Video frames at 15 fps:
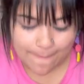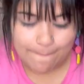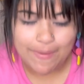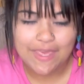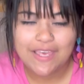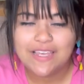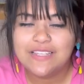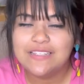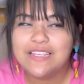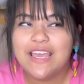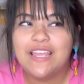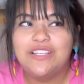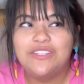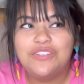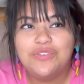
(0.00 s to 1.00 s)
Because
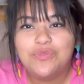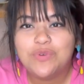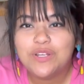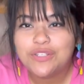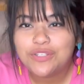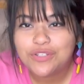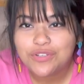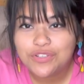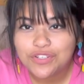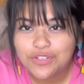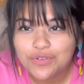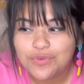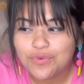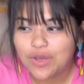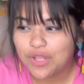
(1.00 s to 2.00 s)
I do want to
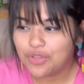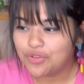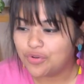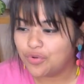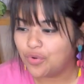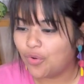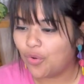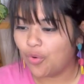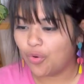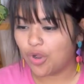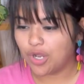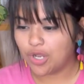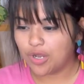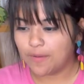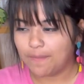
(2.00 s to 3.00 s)
do a little
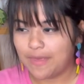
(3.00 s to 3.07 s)
corner,